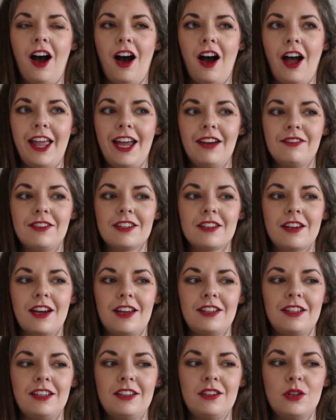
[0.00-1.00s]
I have
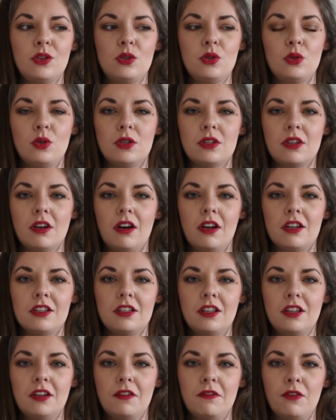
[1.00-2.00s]
decided to
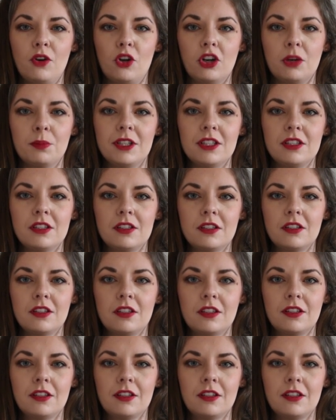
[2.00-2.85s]
start Vlogmas.